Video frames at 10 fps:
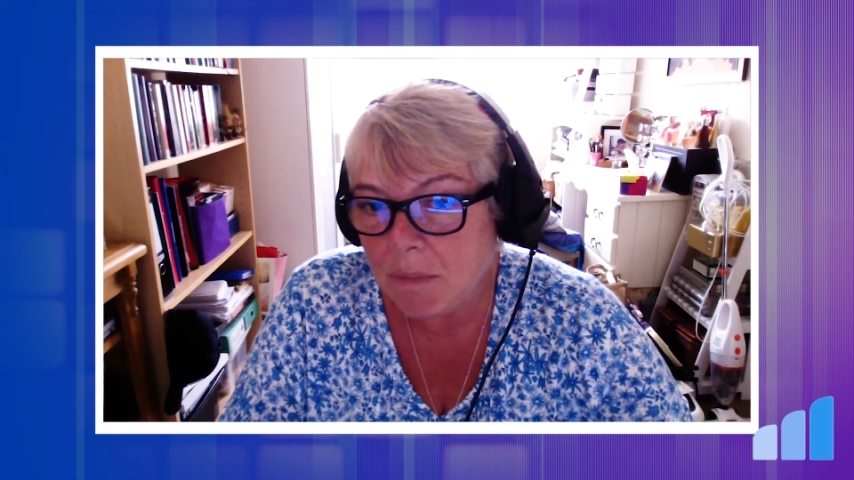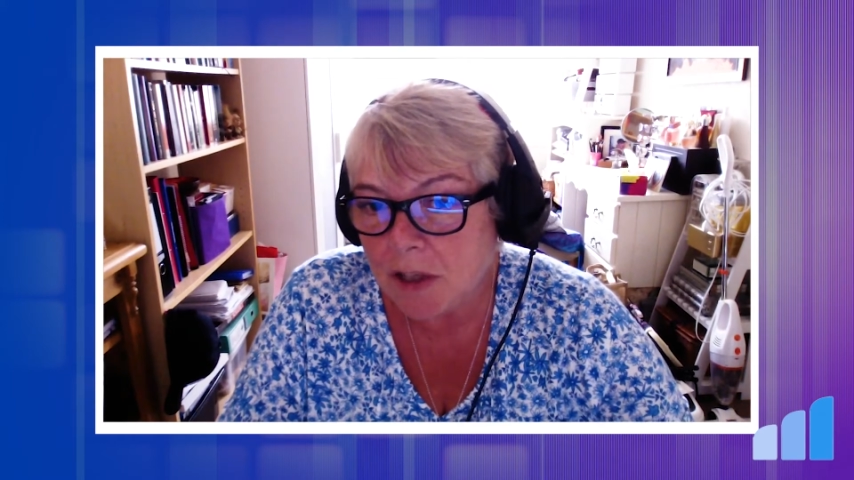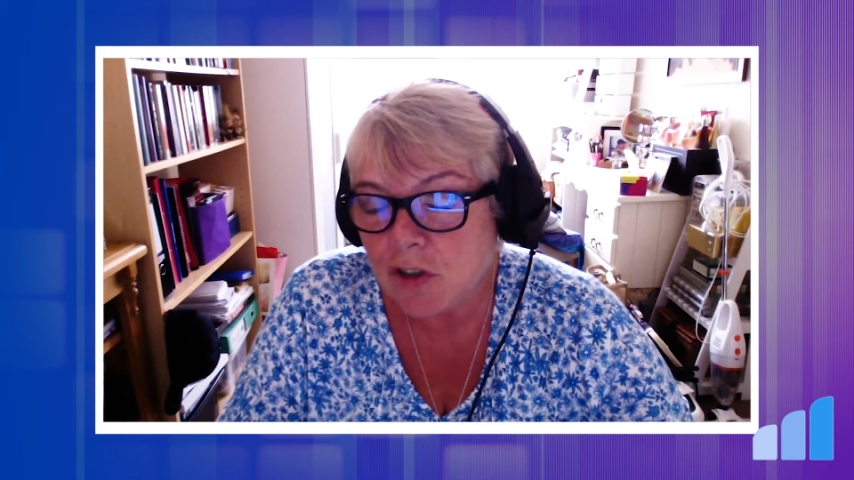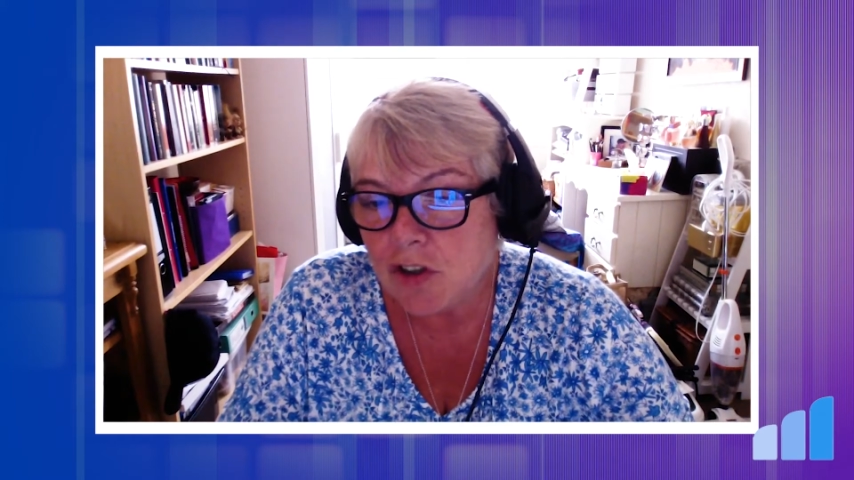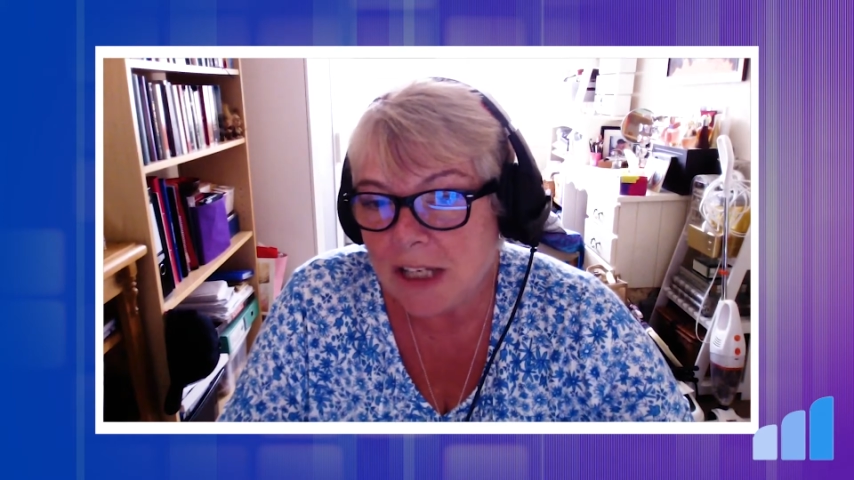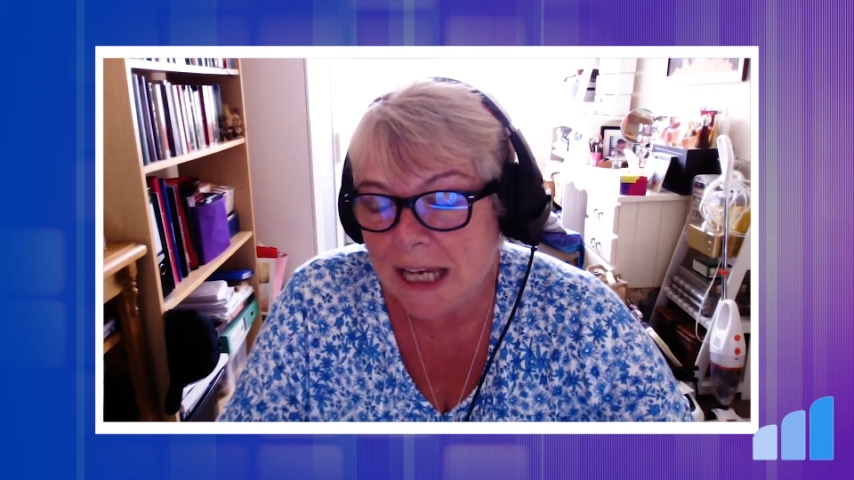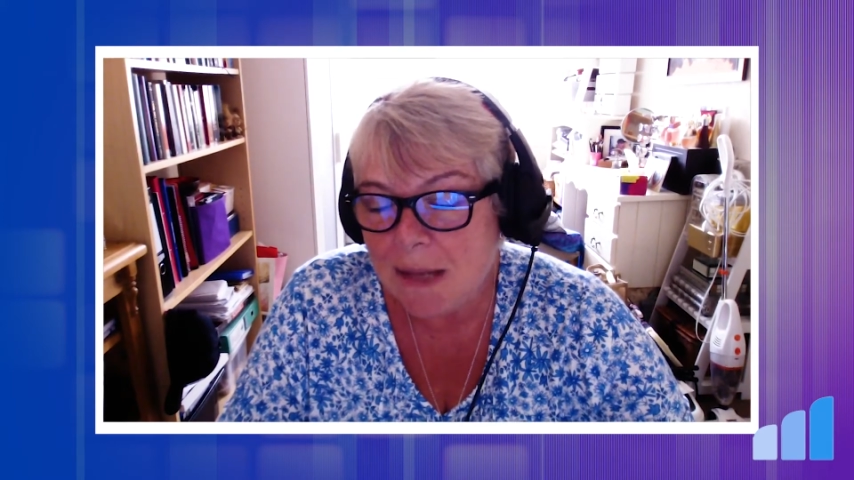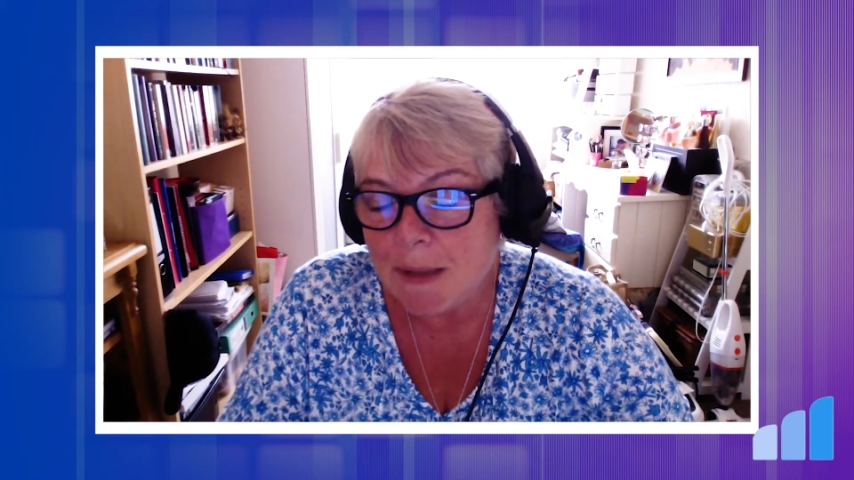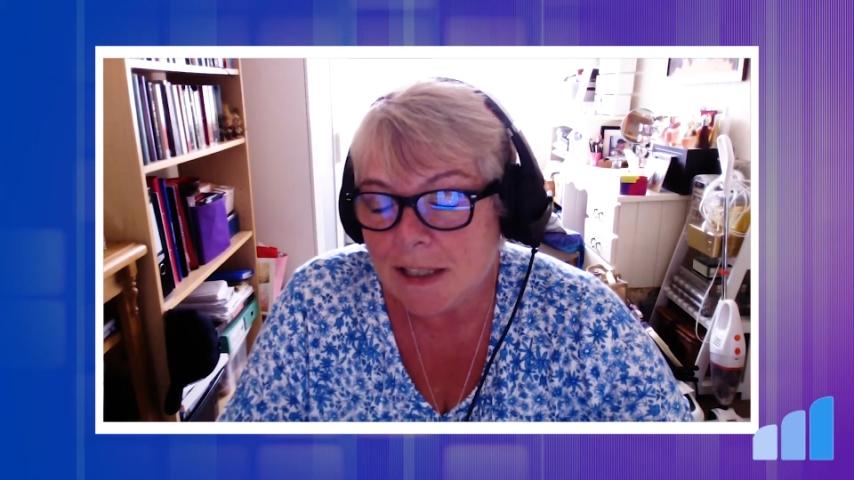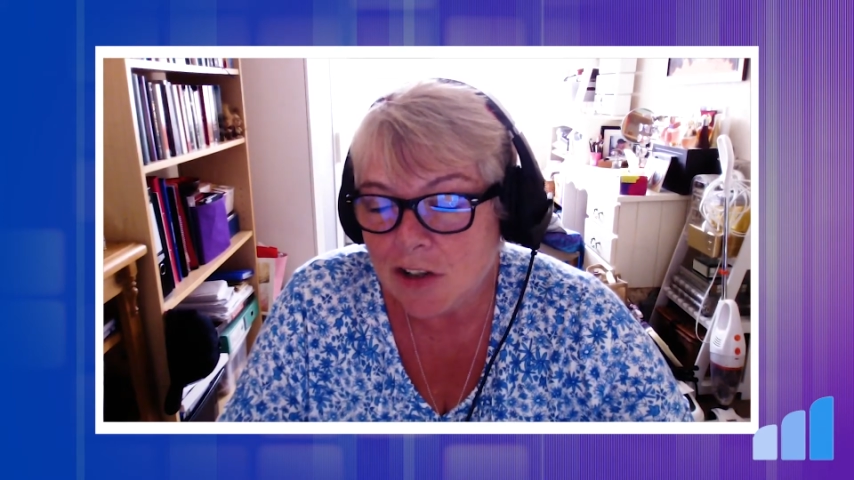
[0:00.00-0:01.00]
sort of key
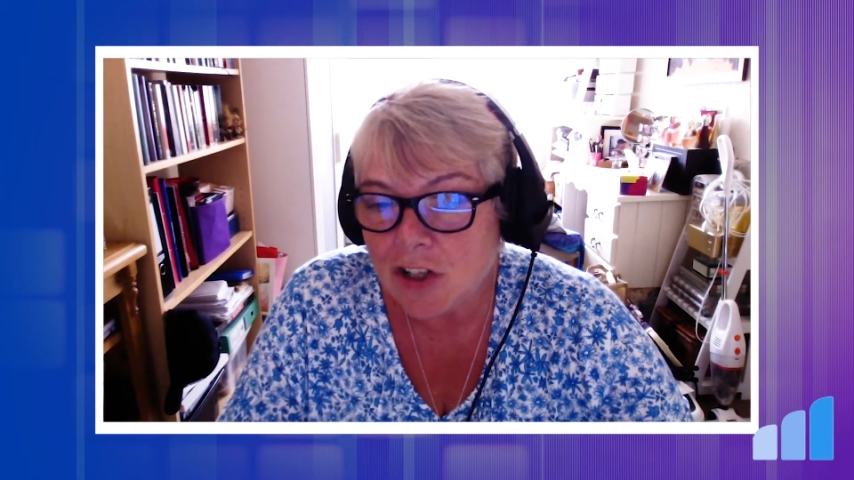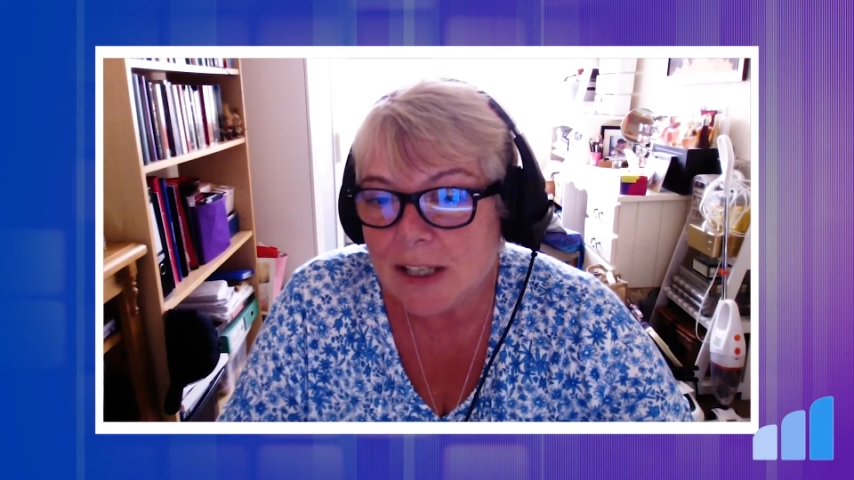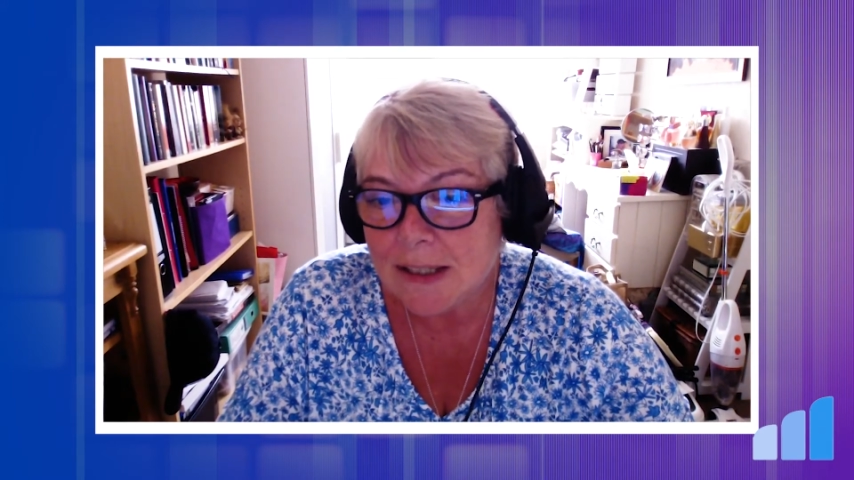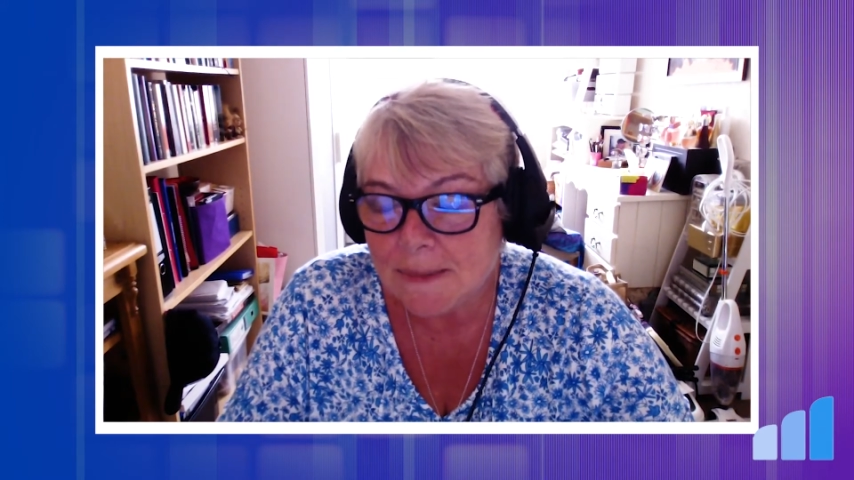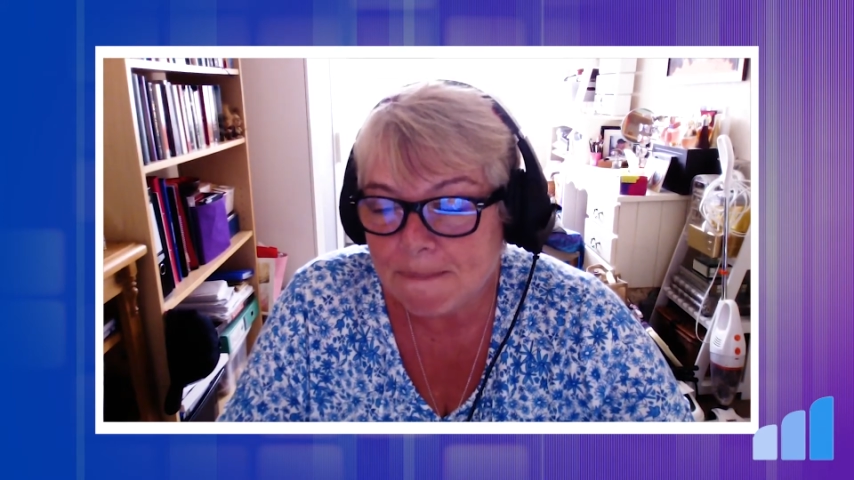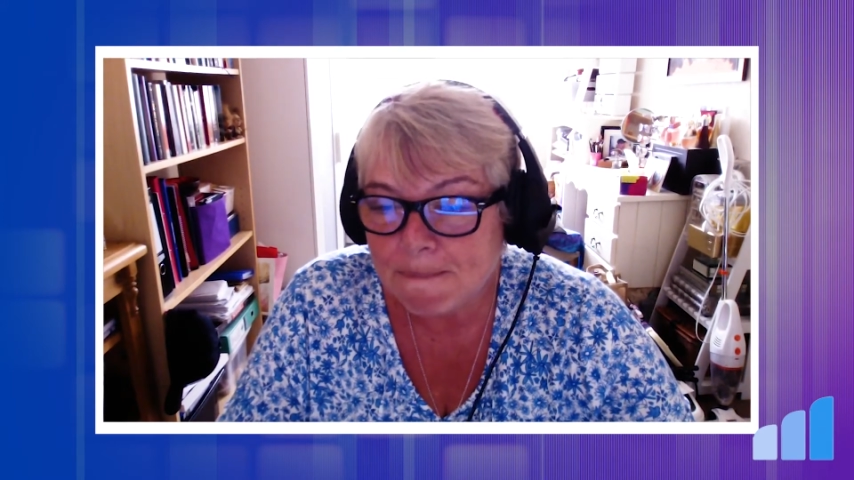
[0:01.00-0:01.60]
messages.